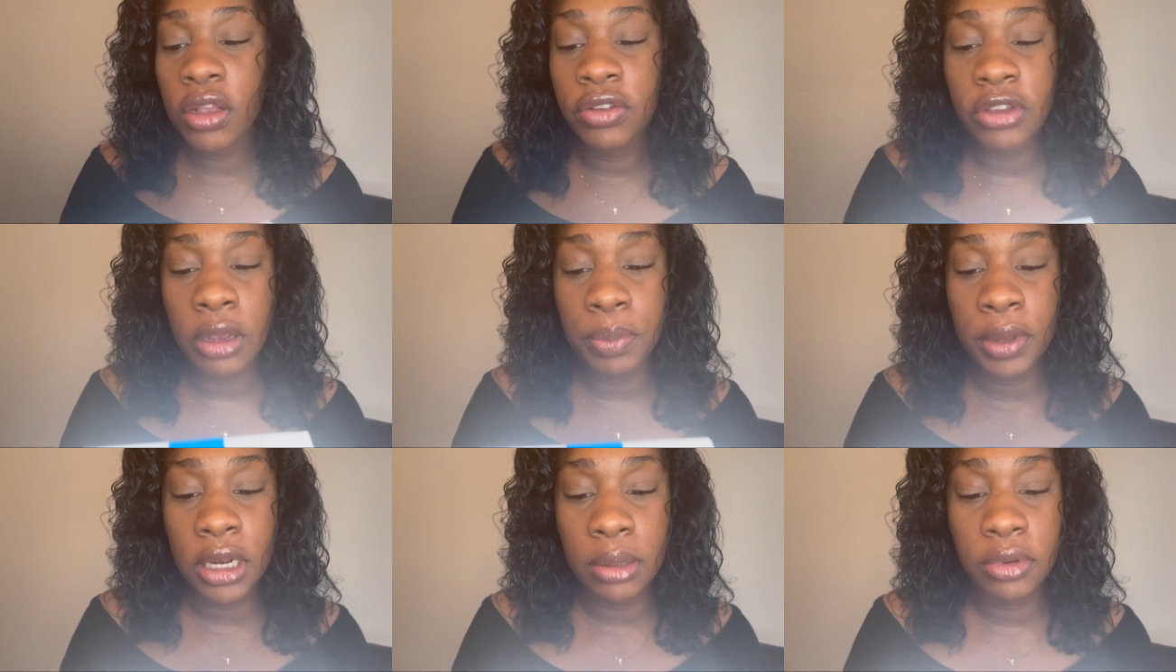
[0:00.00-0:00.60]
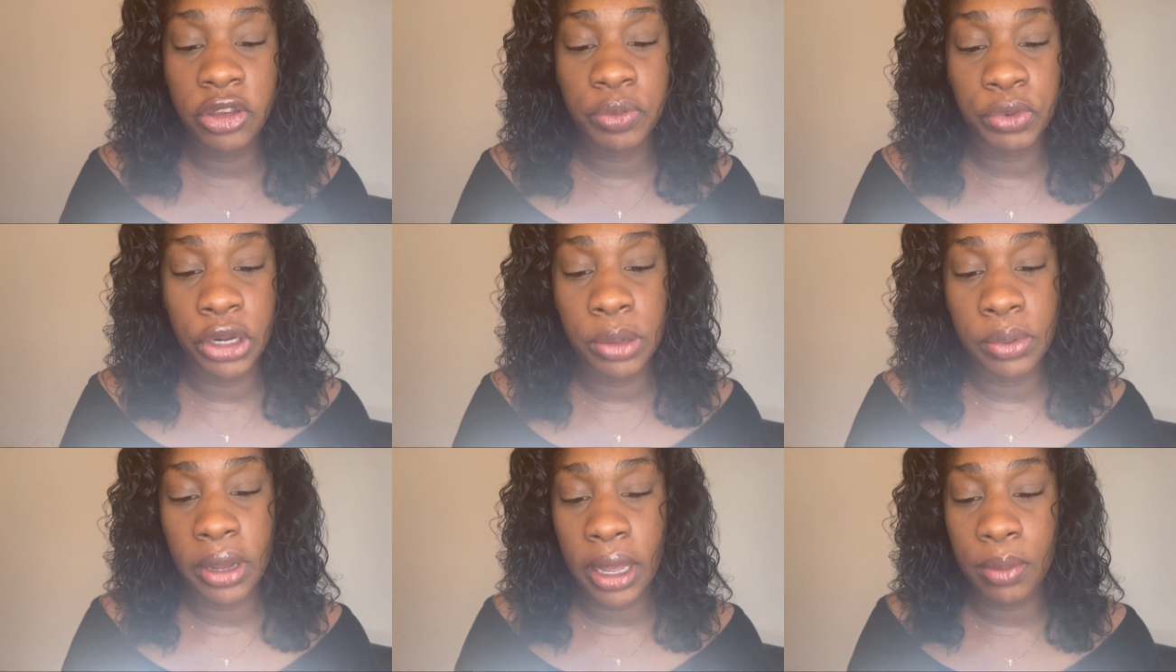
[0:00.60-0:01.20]
So I picked up this
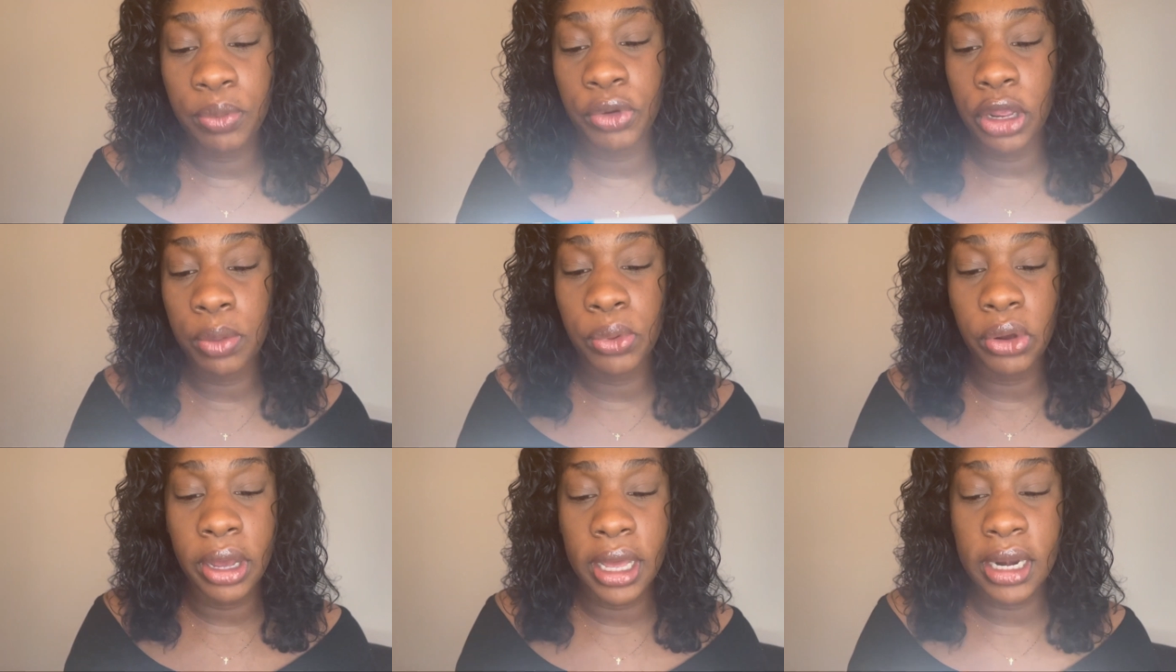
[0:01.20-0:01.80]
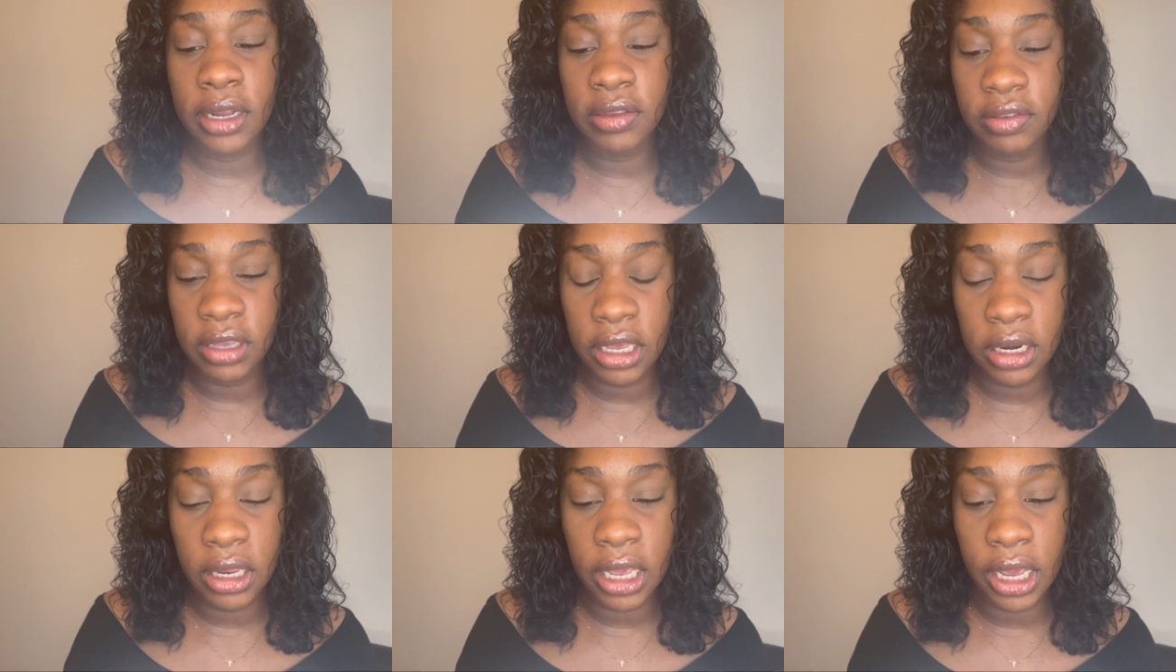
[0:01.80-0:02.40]
prebiotic
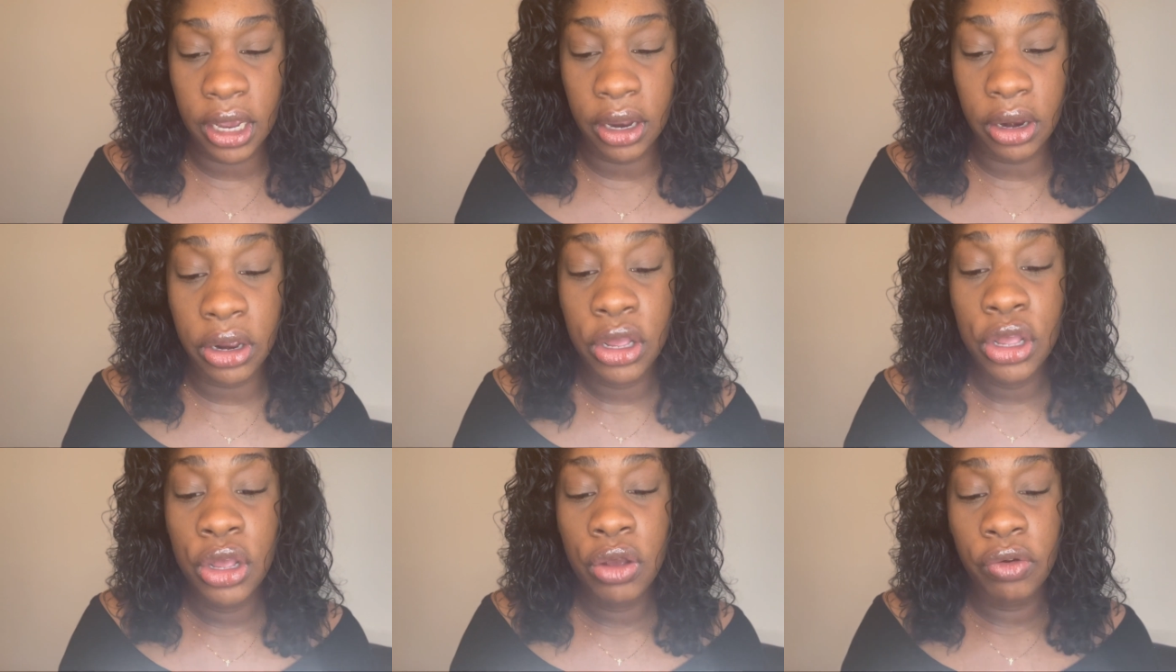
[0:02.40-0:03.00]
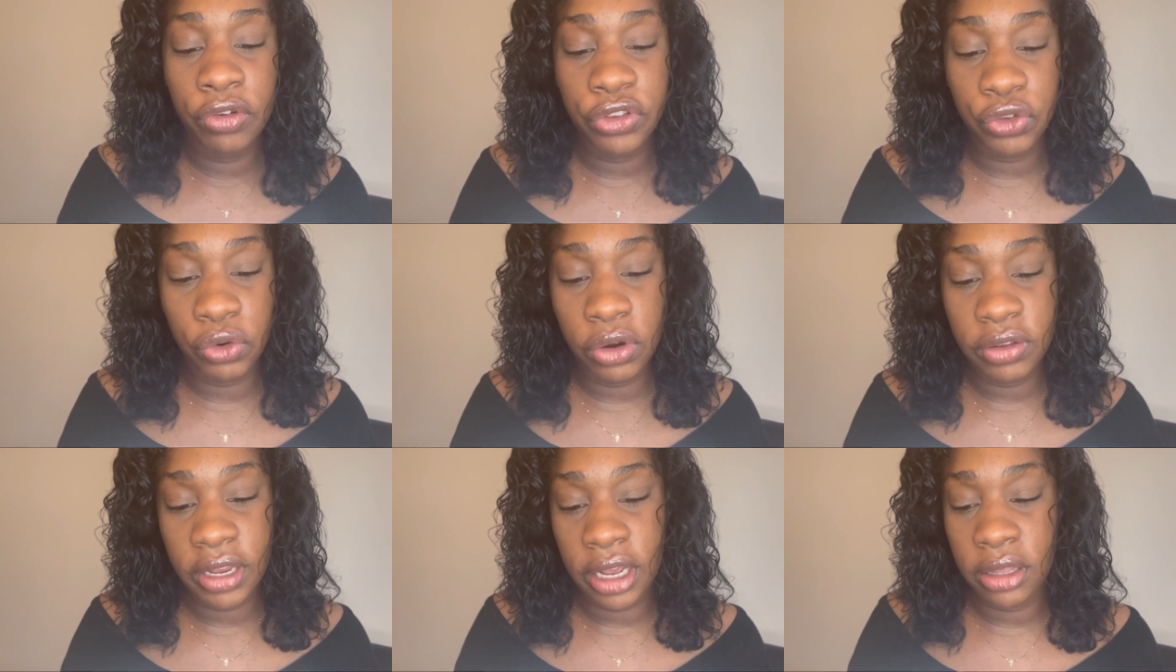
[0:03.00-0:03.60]
skincare,
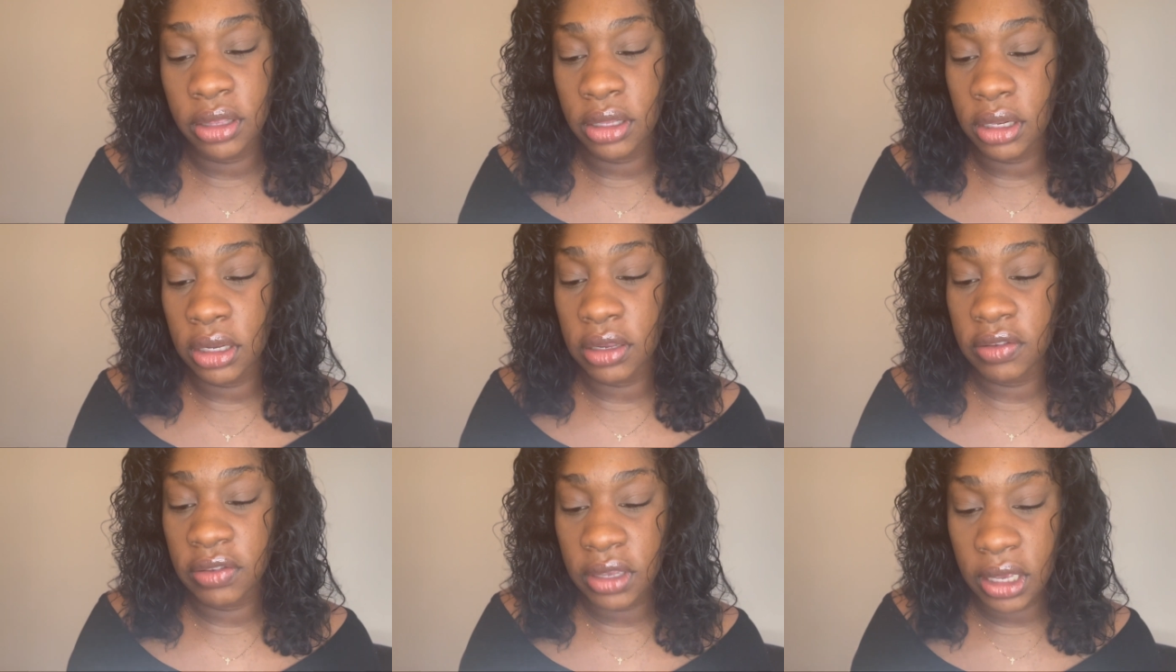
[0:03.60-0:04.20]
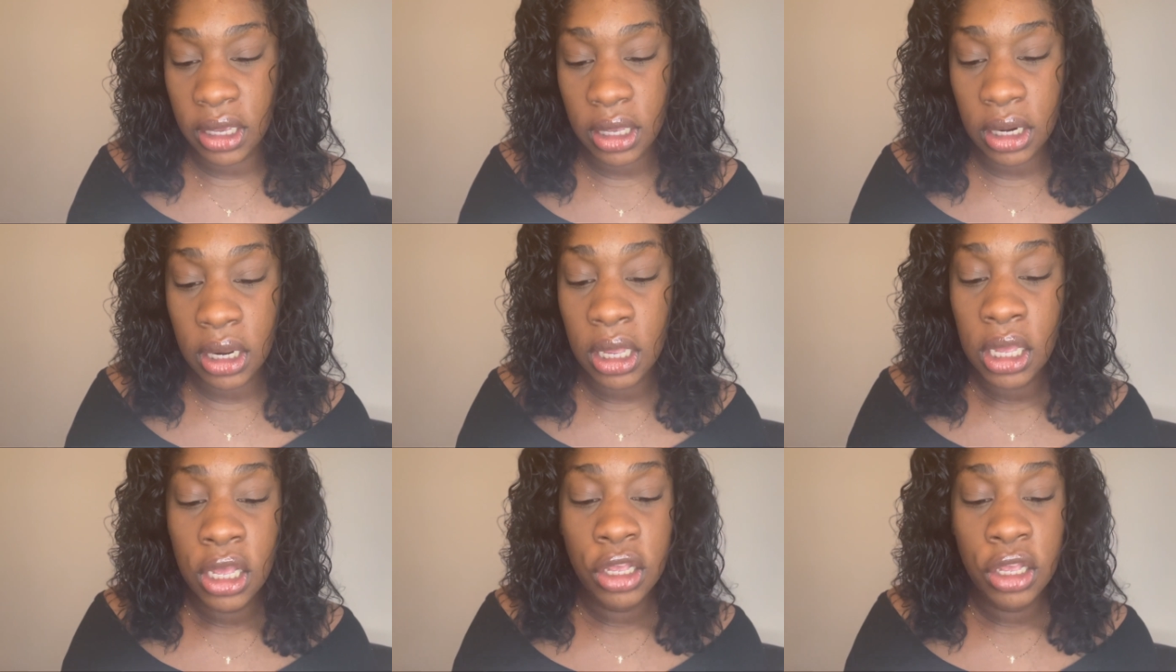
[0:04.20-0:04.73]
restores healthy looking skin.